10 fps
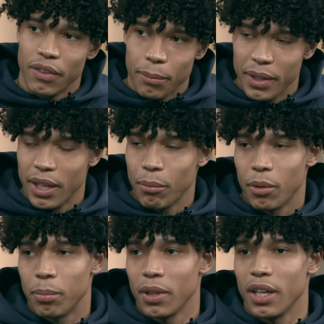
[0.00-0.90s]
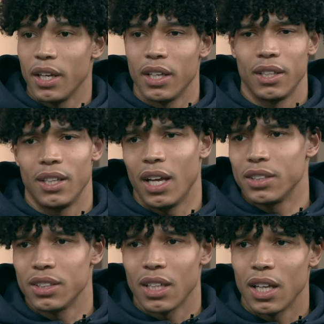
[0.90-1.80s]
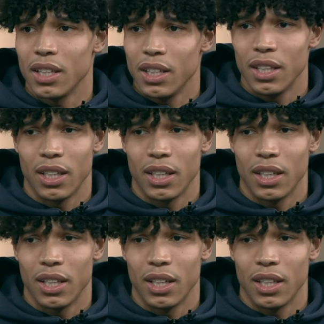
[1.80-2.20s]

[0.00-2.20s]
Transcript: him being able to play, and not just Ali,